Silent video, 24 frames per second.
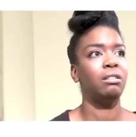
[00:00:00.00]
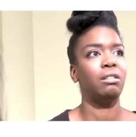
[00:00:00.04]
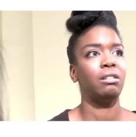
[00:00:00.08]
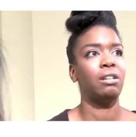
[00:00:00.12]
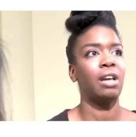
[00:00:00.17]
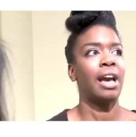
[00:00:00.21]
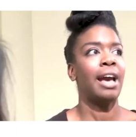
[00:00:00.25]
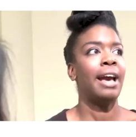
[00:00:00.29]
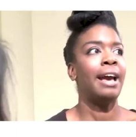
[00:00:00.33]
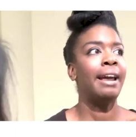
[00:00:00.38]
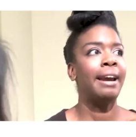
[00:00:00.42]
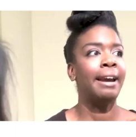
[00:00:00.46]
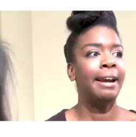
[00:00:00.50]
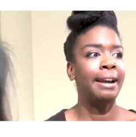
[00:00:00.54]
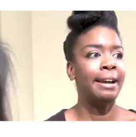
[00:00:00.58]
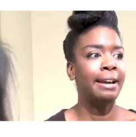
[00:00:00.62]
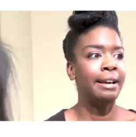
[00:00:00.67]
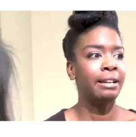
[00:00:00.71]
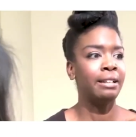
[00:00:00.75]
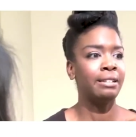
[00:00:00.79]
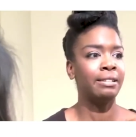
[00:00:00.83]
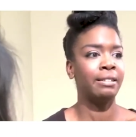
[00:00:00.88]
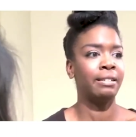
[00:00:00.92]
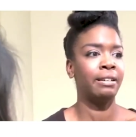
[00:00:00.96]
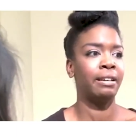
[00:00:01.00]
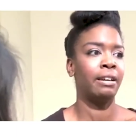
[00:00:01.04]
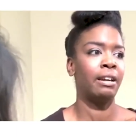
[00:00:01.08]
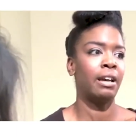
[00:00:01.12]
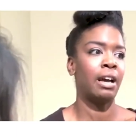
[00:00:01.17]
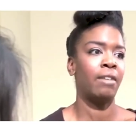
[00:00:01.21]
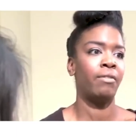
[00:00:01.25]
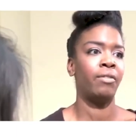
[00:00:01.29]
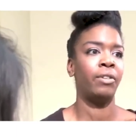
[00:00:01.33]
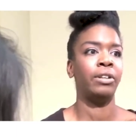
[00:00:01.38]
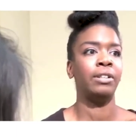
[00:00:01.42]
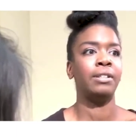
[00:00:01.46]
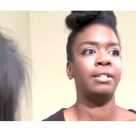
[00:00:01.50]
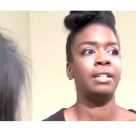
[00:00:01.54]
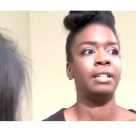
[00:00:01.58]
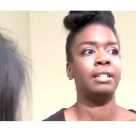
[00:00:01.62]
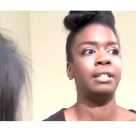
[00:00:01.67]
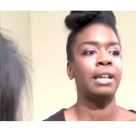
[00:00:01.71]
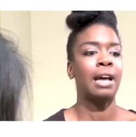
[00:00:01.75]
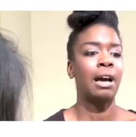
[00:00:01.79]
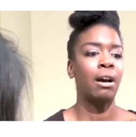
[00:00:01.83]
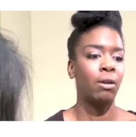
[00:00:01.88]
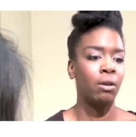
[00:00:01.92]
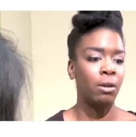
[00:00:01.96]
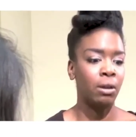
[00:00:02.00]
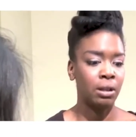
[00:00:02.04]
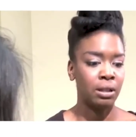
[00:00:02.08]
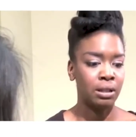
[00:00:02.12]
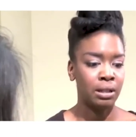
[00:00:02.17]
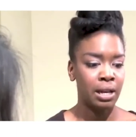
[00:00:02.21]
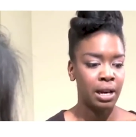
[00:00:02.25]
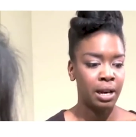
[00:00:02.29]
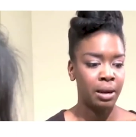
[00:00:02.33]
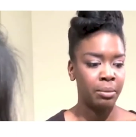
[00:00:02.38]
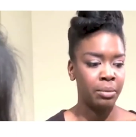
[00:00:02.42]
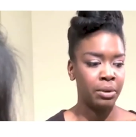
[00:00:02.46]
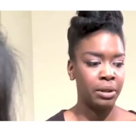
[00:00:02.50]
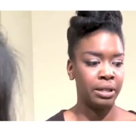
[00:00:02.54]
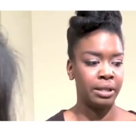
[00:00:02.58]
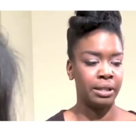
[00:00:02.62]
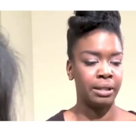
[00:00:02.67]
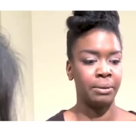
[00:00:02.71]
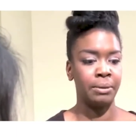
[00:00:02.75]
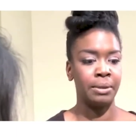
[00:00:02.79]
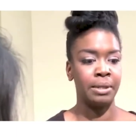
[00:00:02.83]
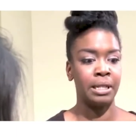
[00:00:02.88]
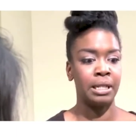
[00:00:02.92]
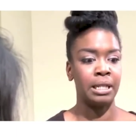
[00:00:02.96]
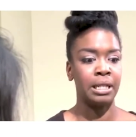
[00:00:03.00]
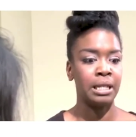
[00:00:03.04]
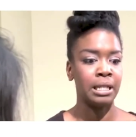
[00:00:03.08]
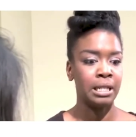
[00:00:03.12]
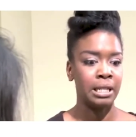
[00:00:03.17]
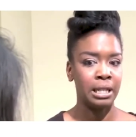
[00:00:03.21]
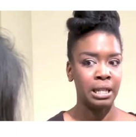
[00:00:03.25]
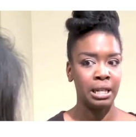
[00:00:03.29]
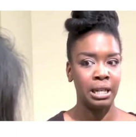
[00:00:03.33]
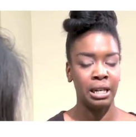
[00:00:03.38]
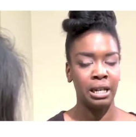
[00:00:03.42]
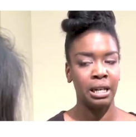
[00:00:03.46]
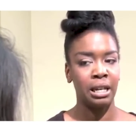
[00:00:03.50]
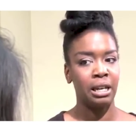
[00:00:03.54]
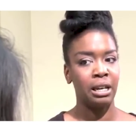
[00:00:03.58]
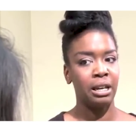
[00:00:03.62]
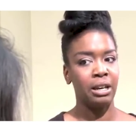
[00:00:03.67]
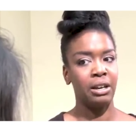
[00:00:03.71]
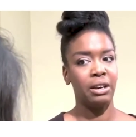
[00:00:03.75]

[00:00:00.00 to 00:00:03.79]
headaches and having to sit down all the time because I was dizzy.